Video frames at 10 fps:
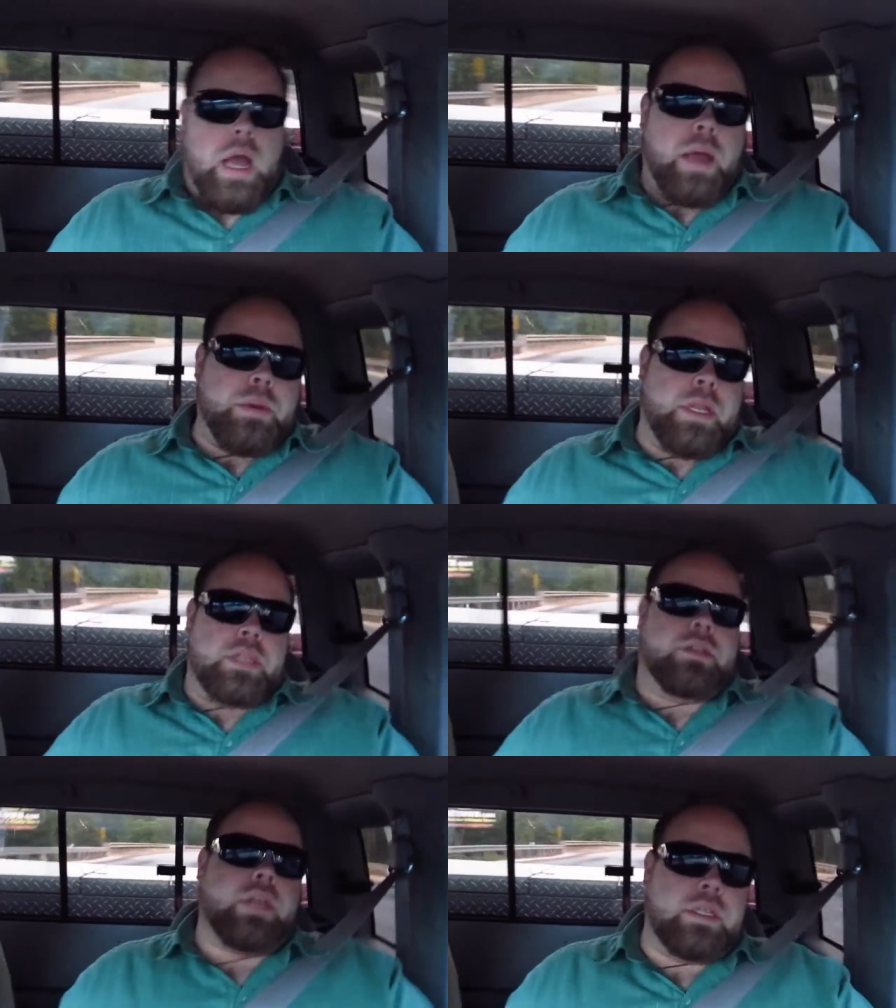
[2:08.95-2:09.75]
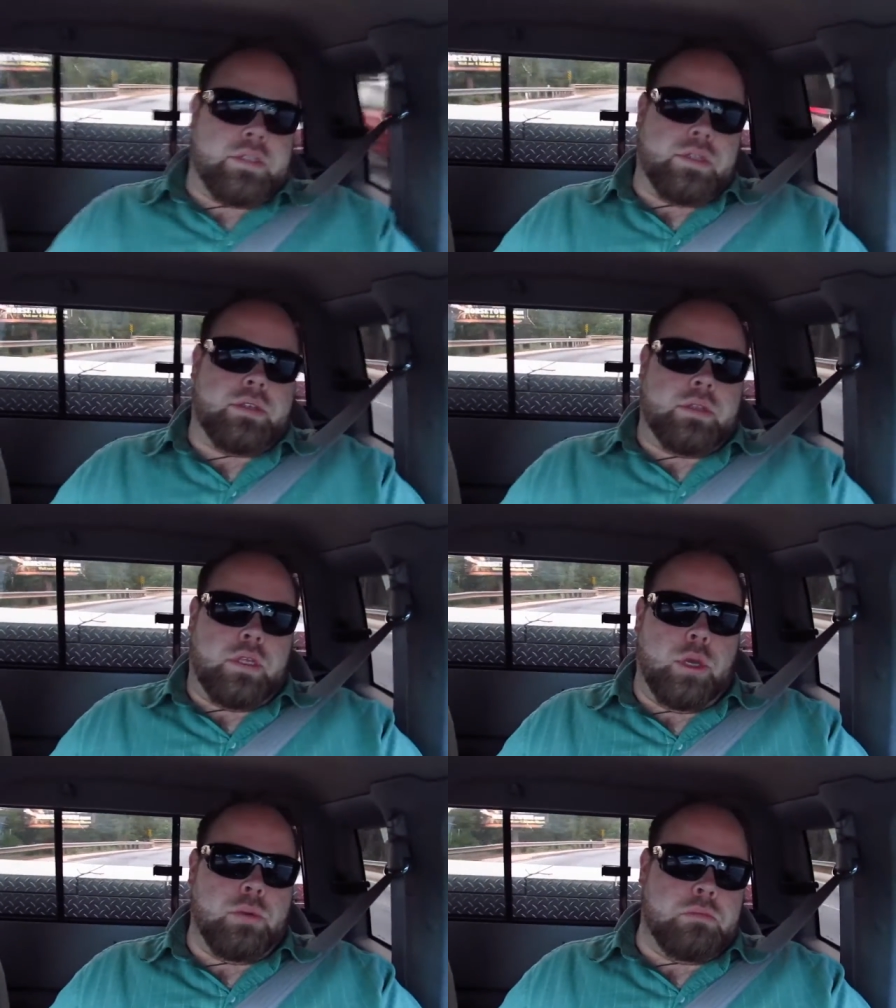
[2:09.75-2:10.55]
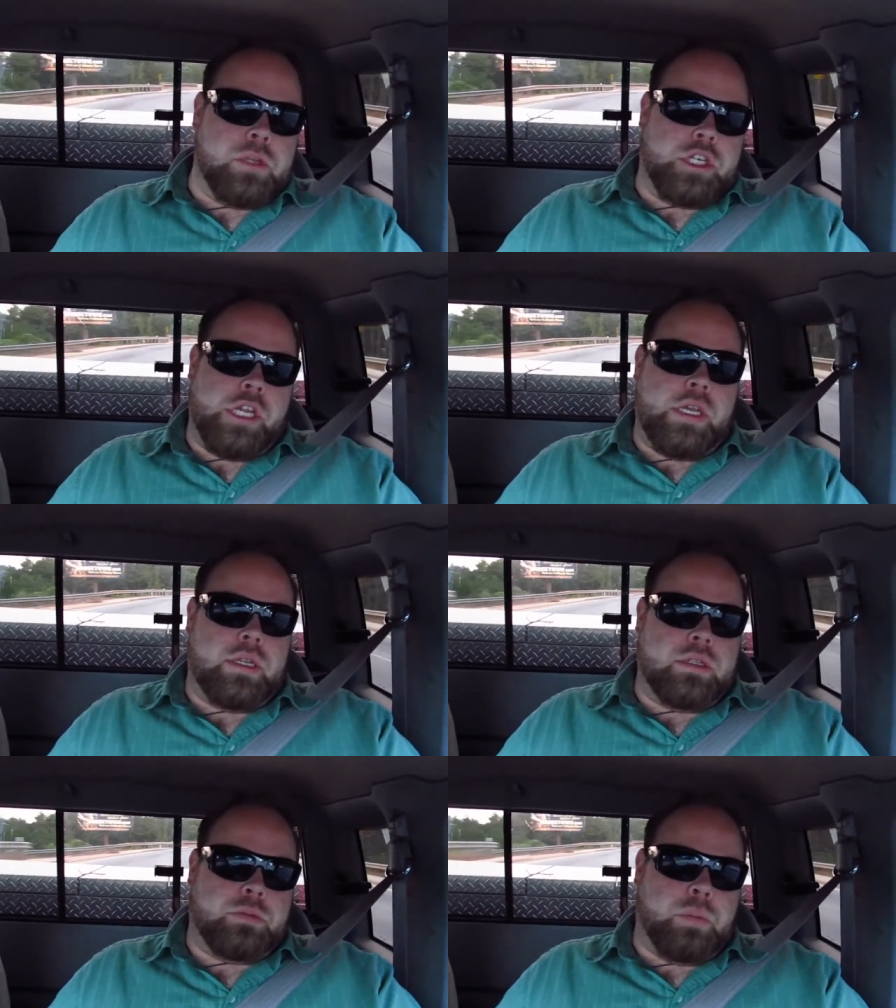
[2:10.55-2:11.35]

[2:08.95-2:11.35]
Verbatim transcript: I mean, it's it's human machines,